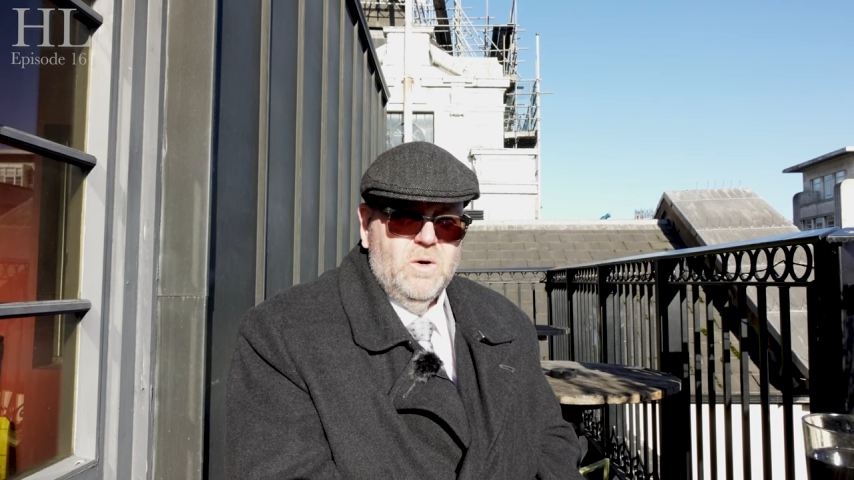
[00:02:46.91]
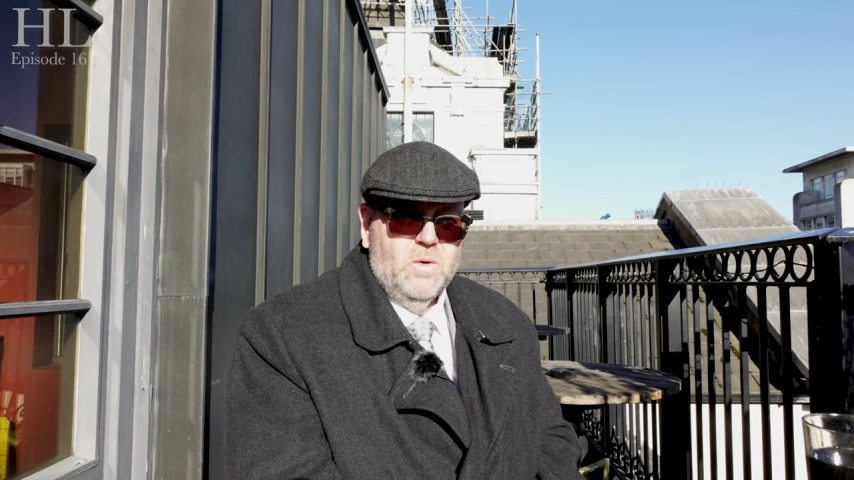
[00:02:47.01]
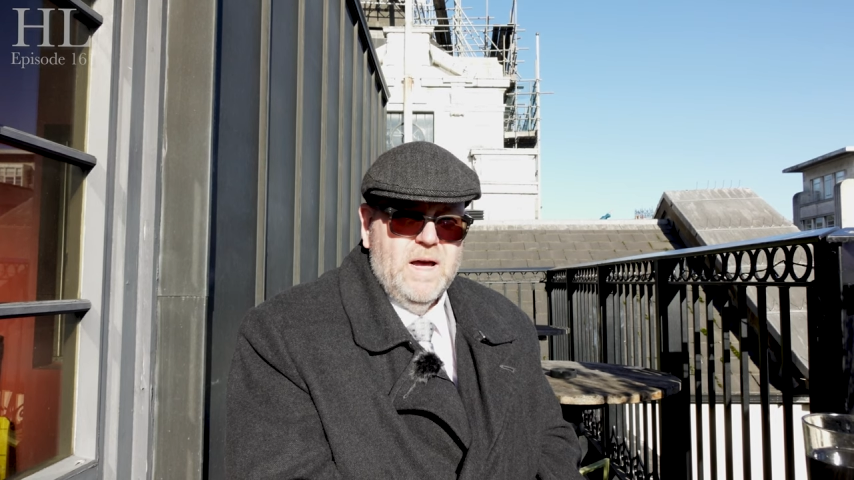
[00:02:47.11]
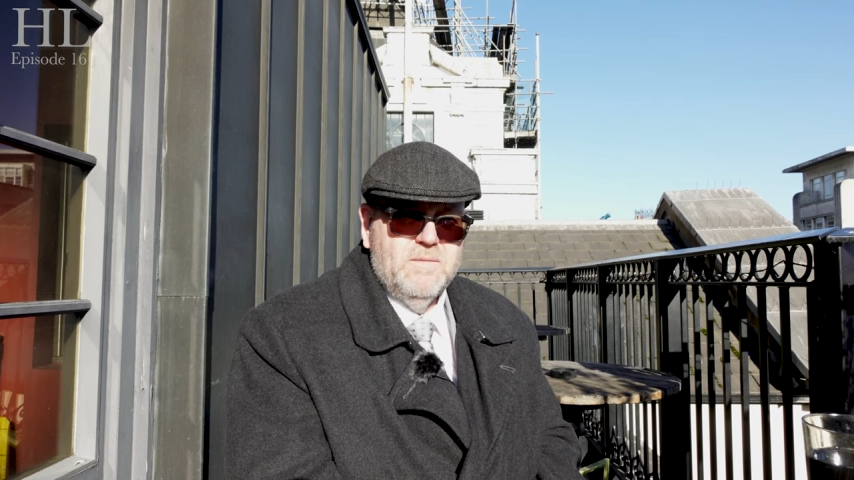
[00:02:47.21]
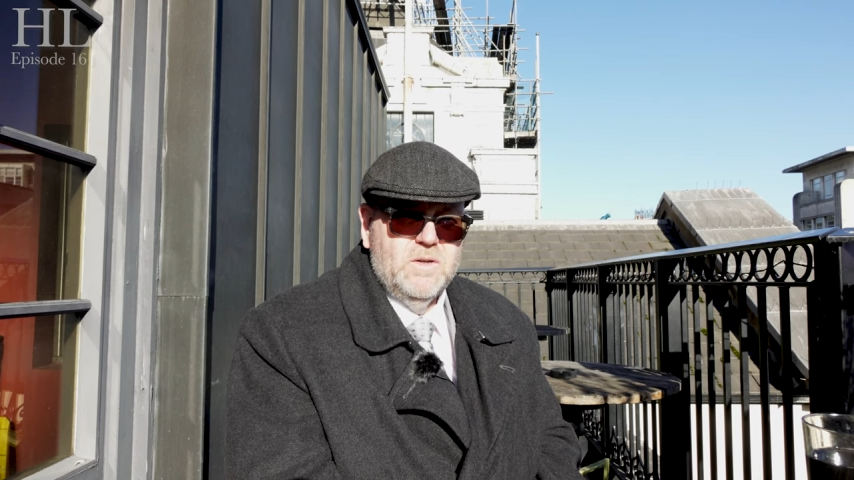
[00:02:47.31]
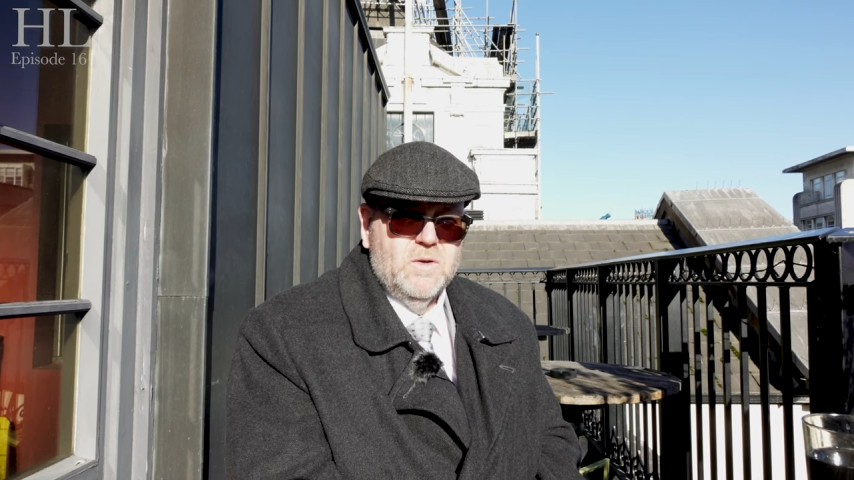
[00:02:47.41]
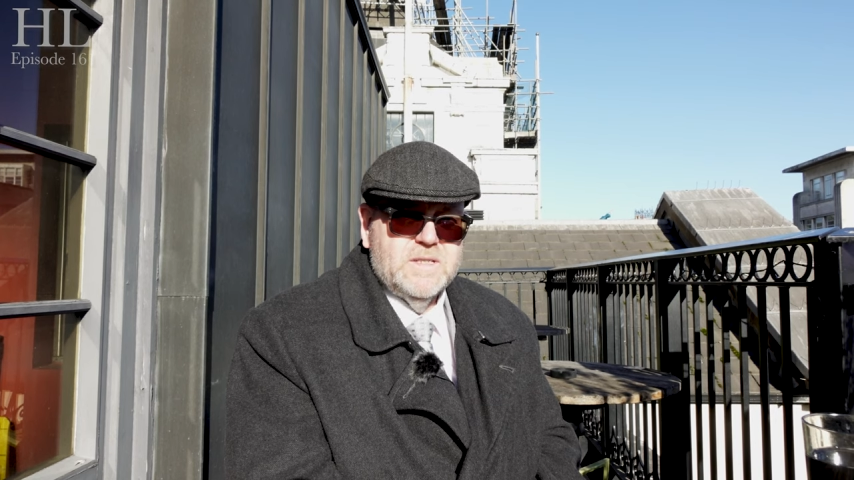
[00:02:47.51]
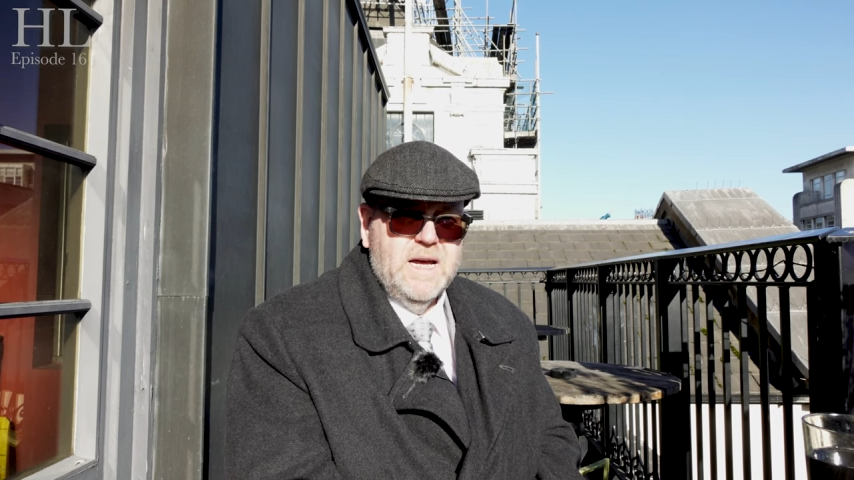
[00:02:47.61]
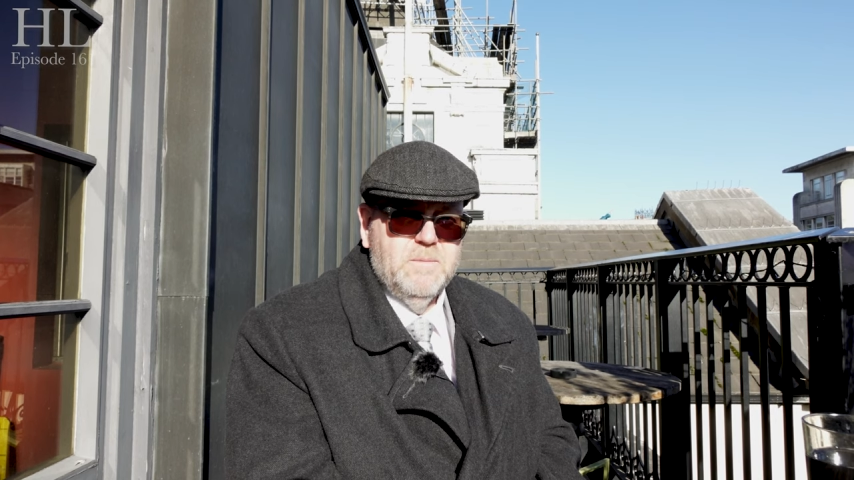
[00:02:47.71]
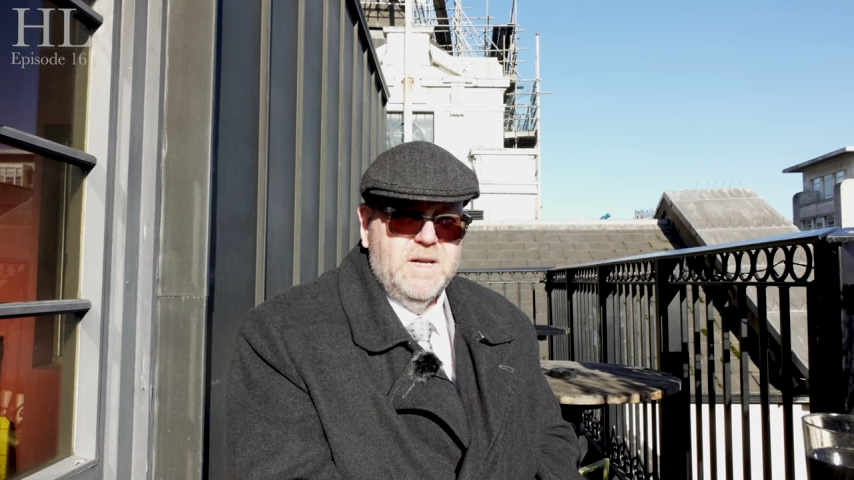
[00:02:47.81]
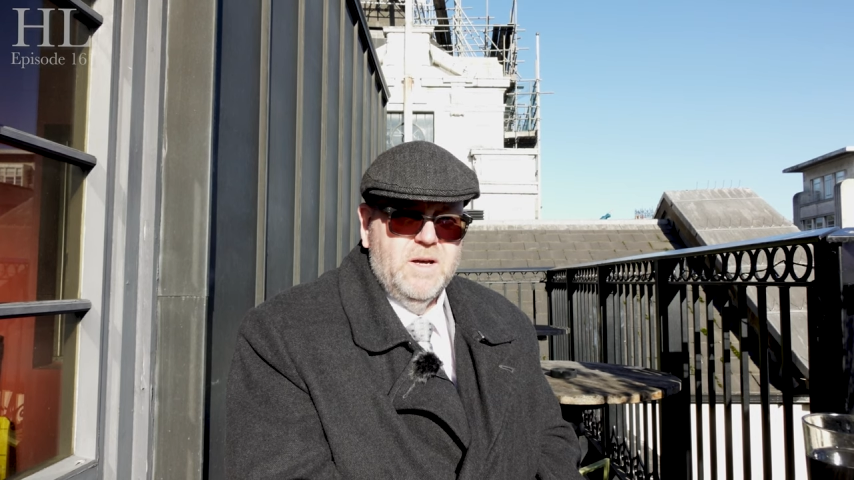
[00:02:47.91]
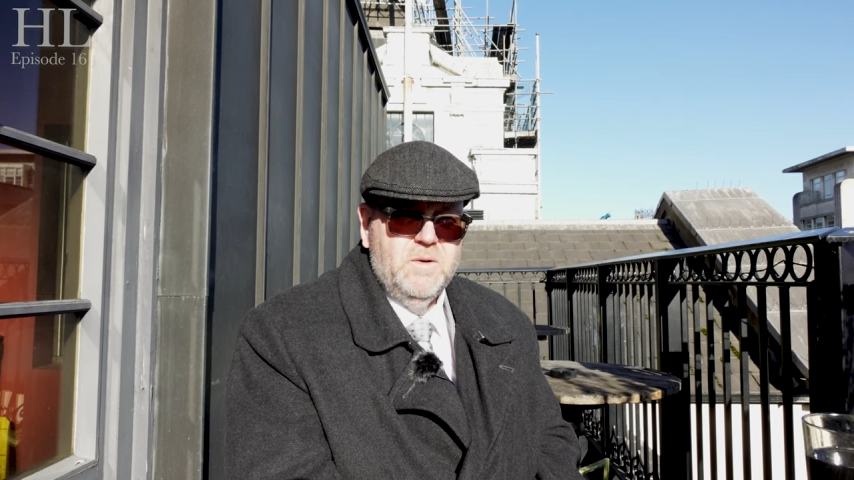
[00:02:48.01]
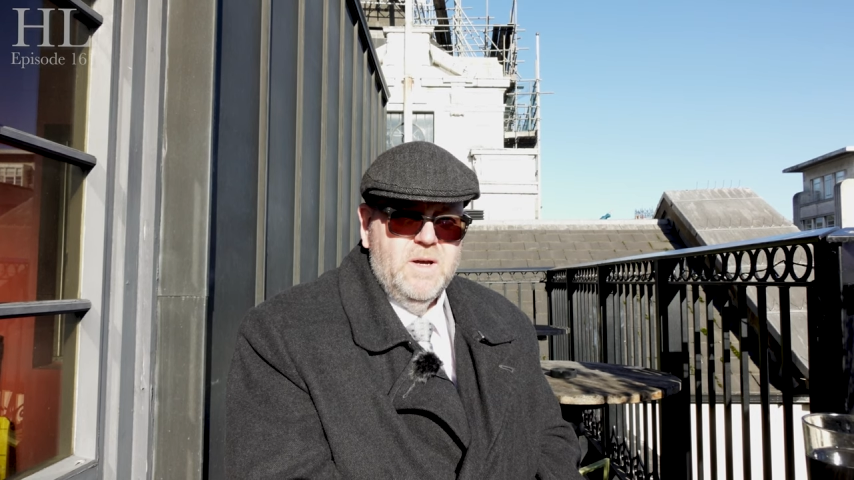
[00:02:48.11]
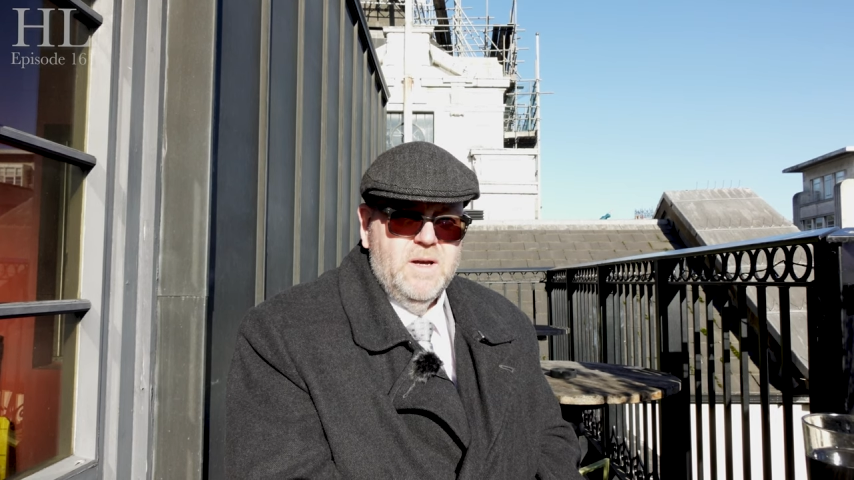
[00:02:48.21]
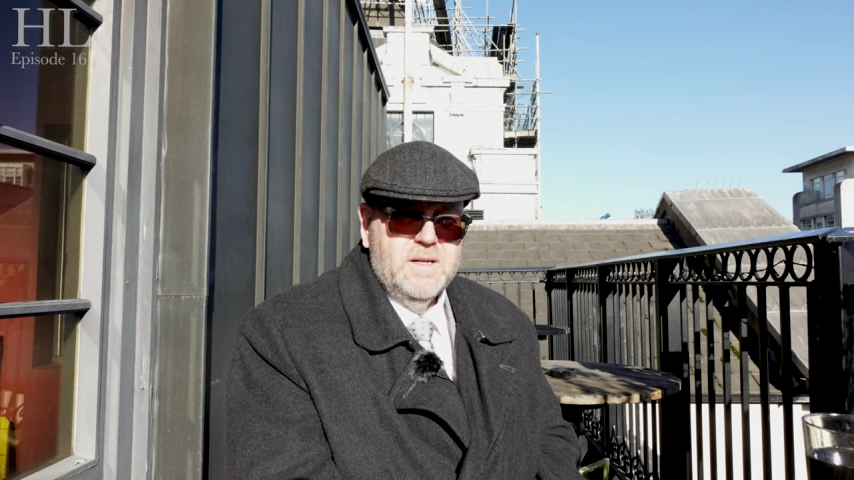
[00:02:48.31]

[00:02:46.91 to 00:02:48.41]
or have a look down below